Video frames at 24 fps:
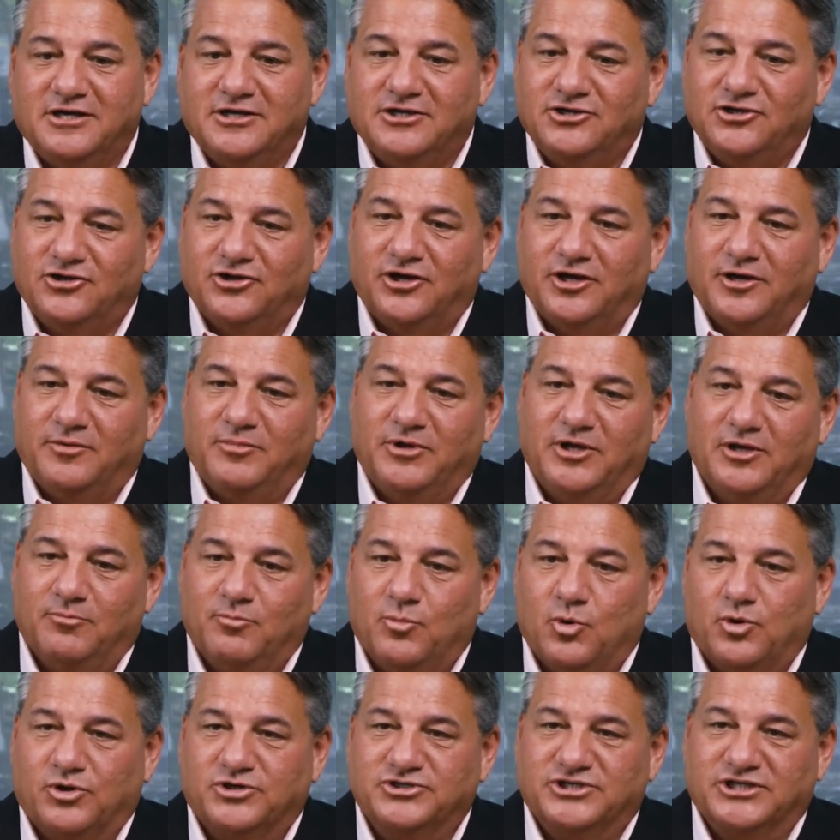you're going to be
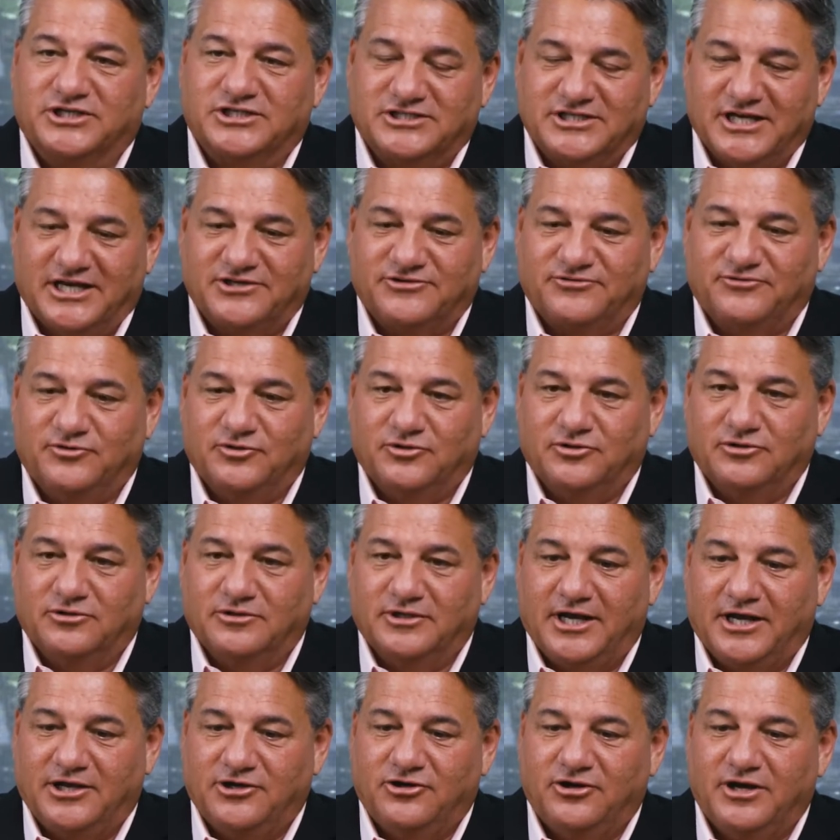more
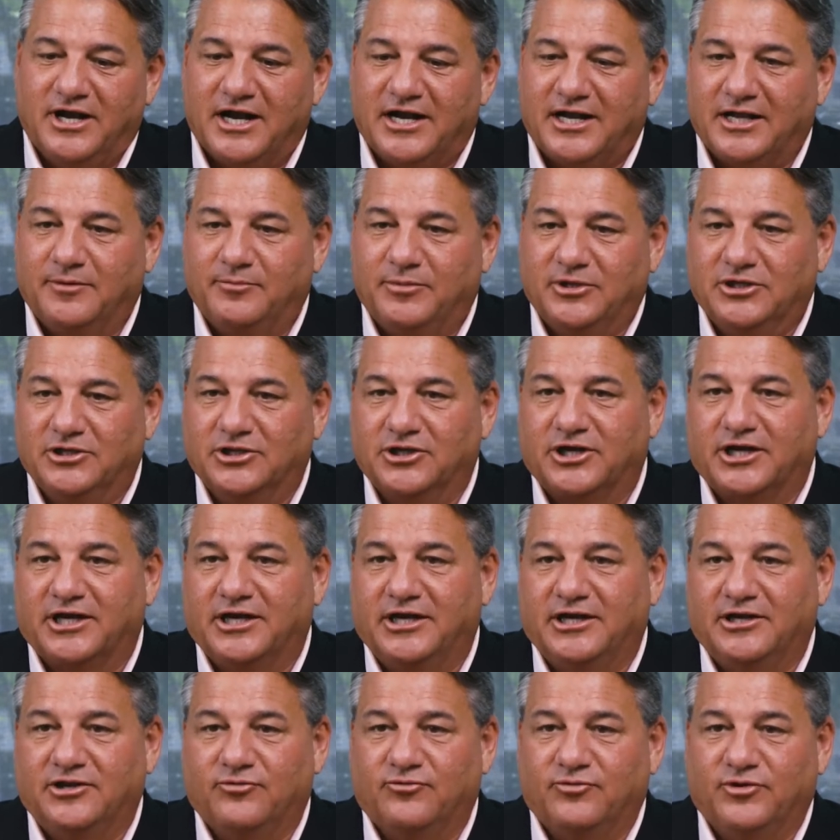successful and you're not going to be
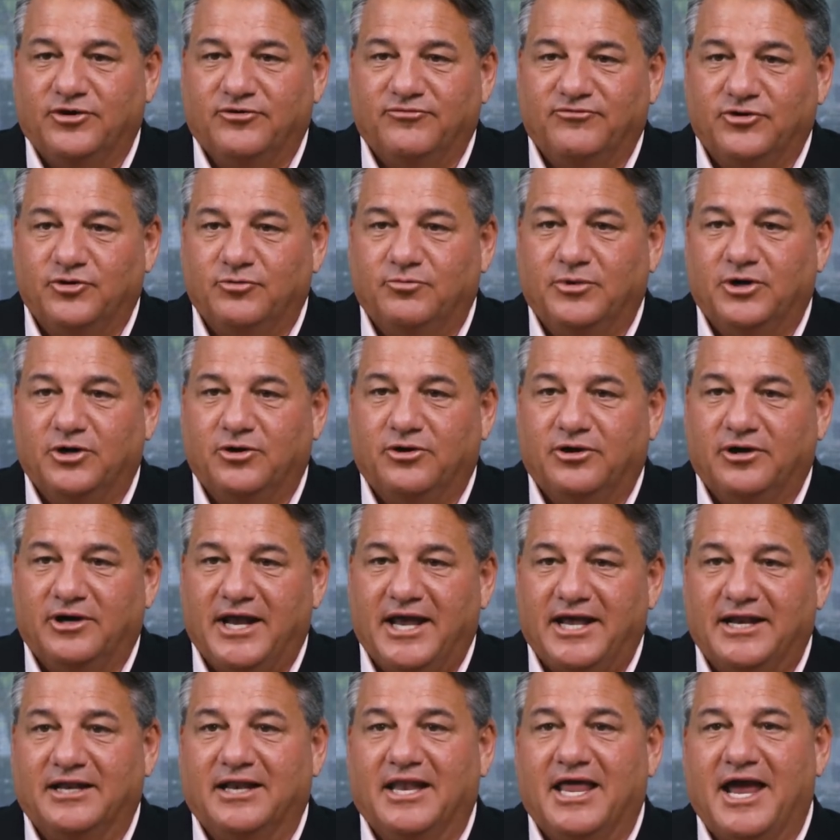looking in the rearview mirror
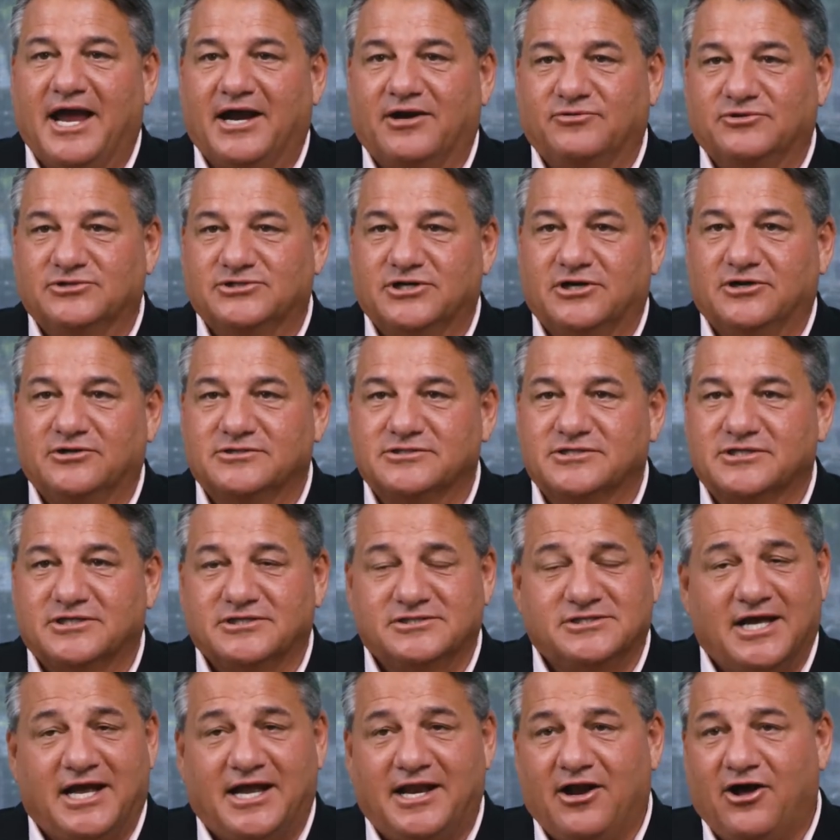at lag results
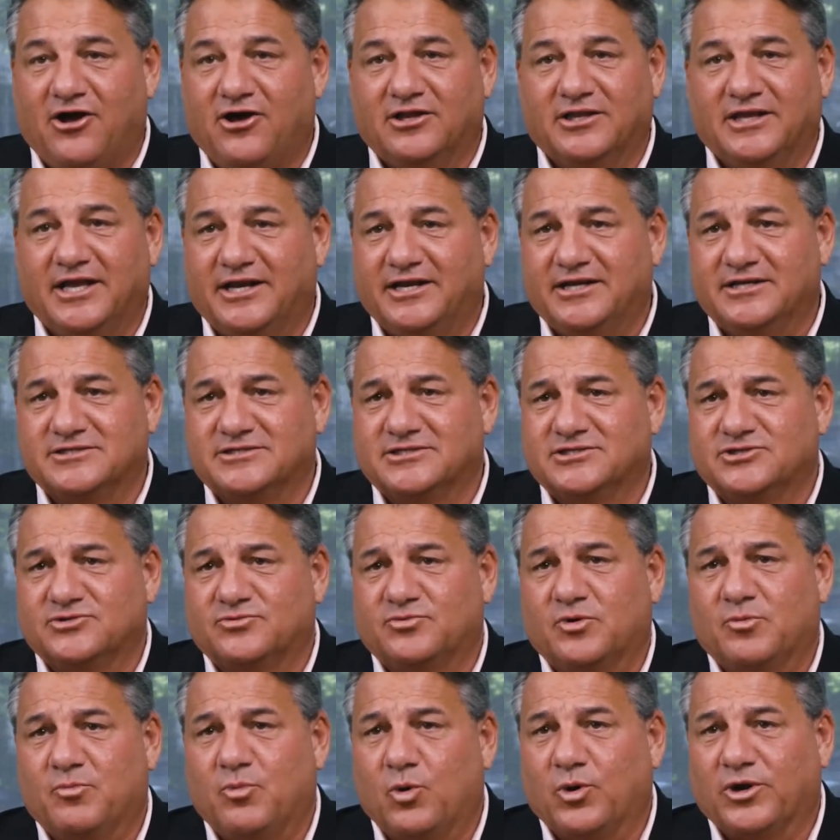because that all that is is a
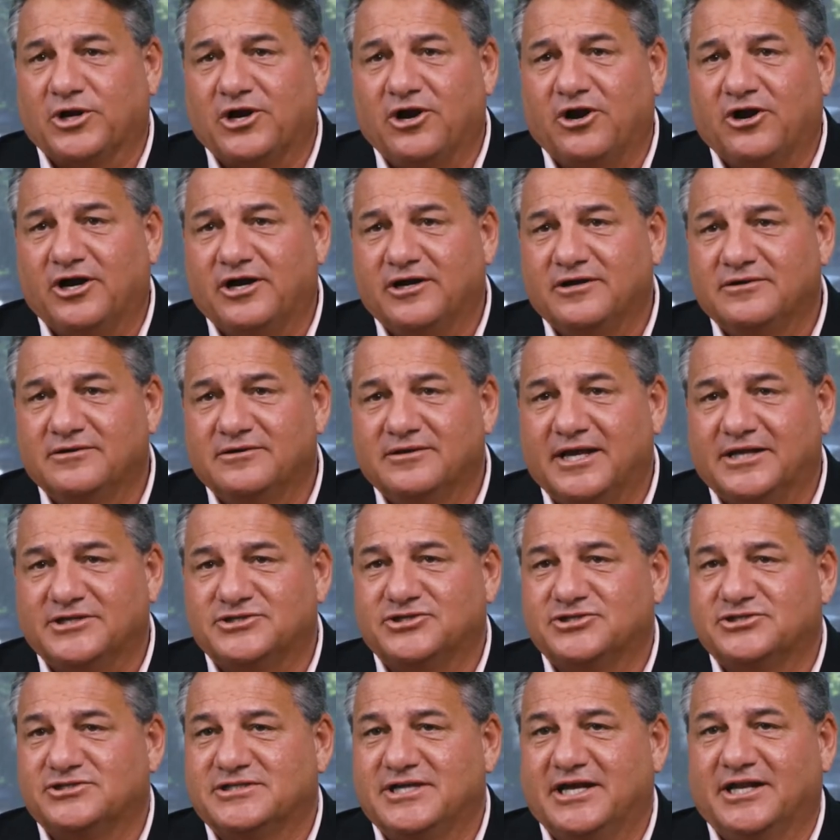report card.
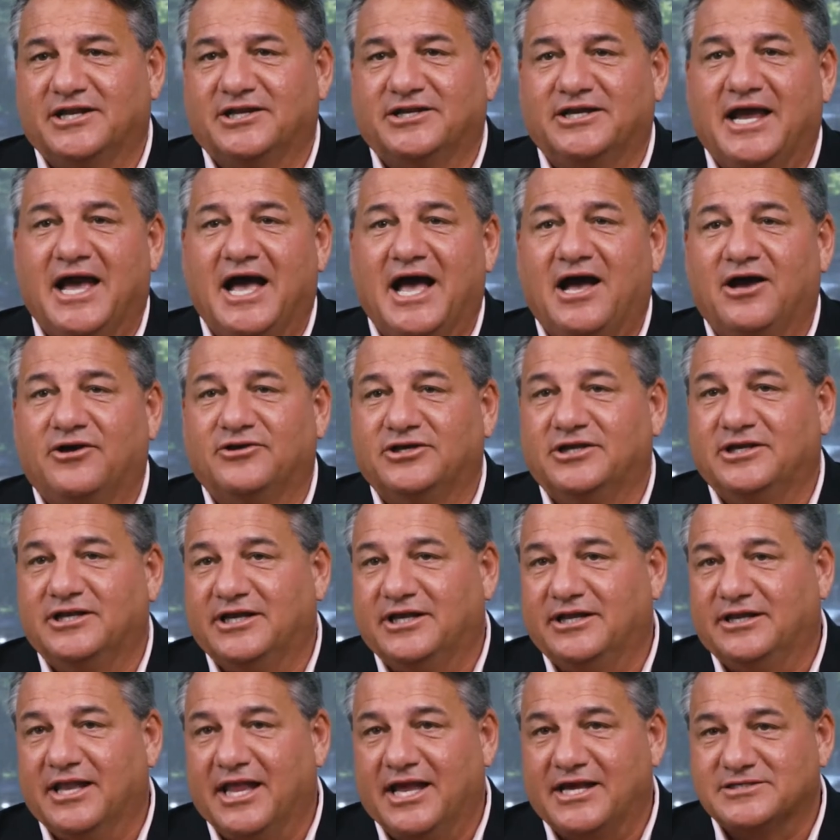That's just telling you how you
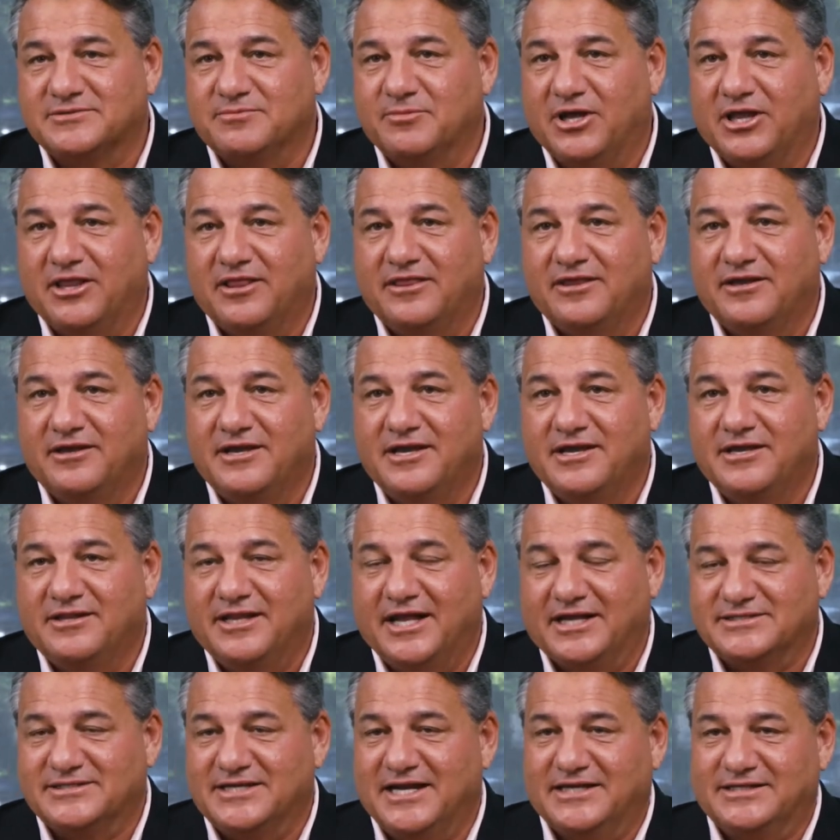did last month.
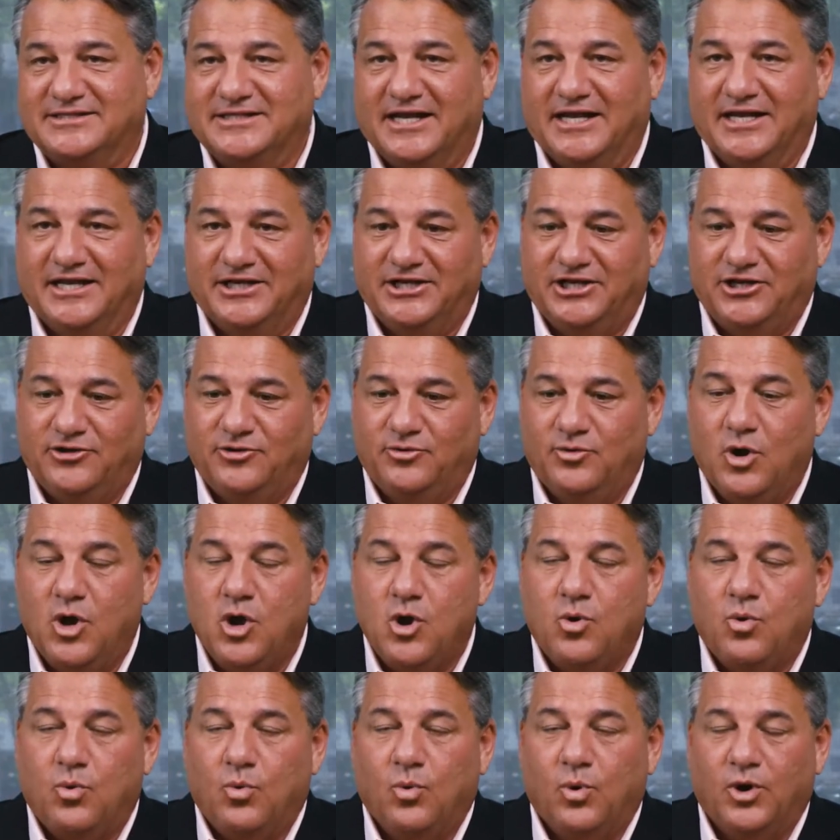That's not telling you
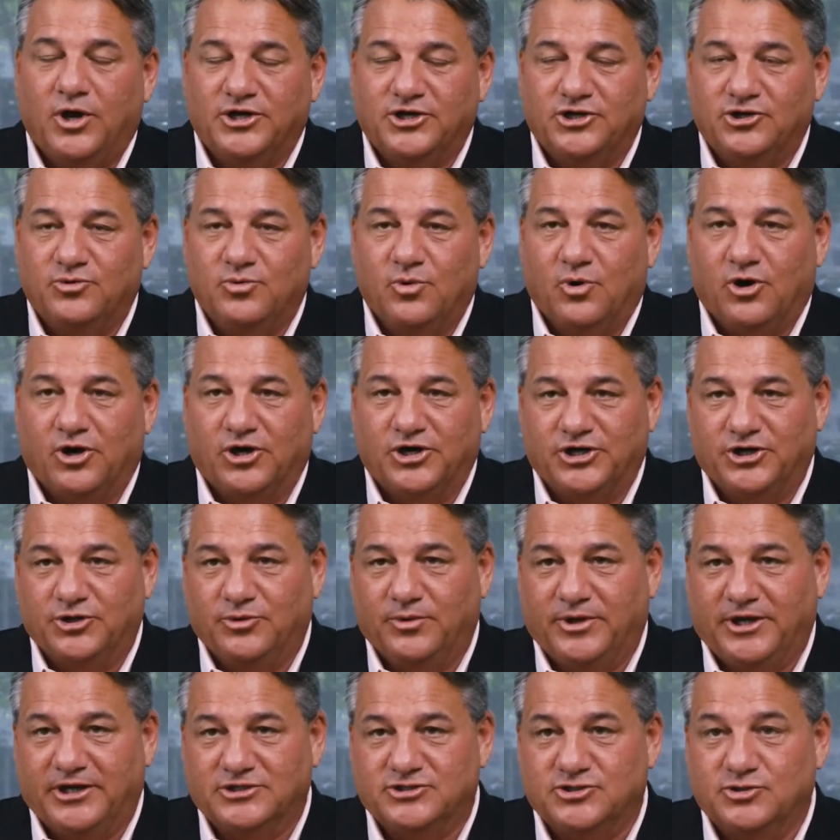what you are
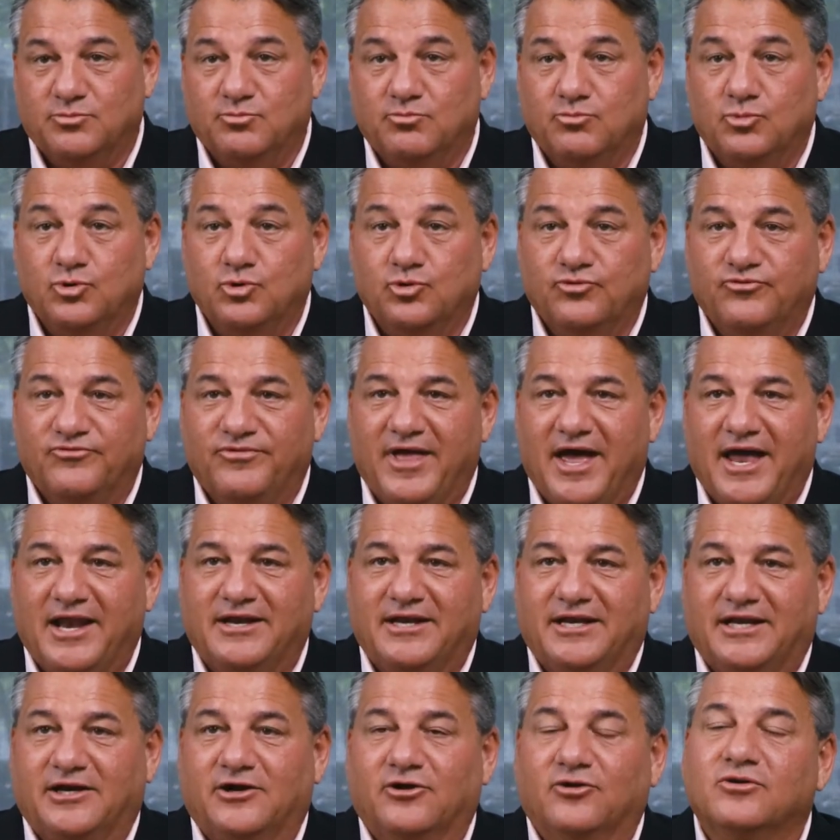doing to move that
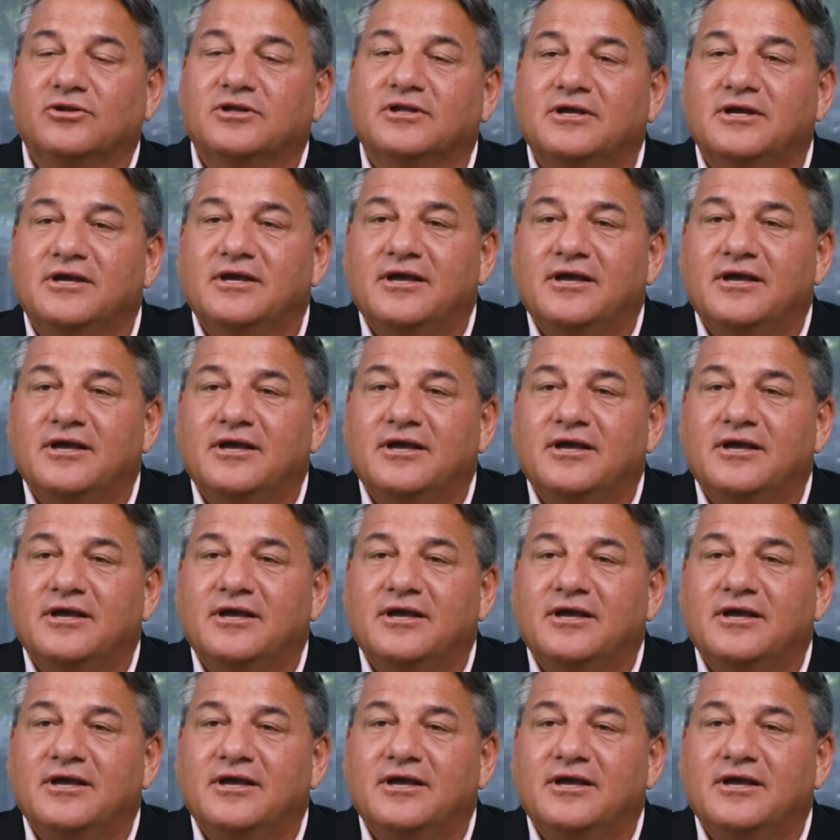needle.